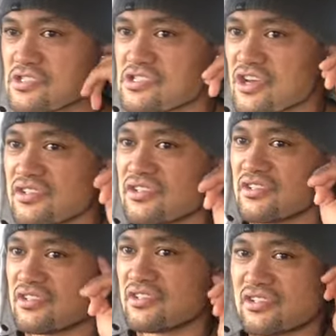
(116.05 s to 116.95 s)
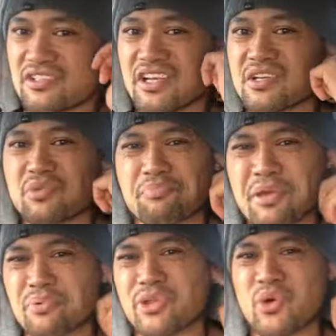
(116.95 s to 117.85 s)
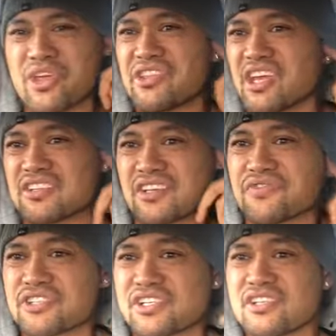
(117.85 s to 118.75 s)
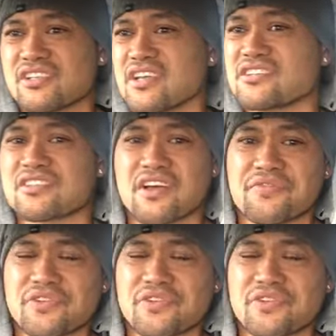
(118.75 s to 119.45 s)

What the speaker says: you know, dealing with people and all their negativity and stuff,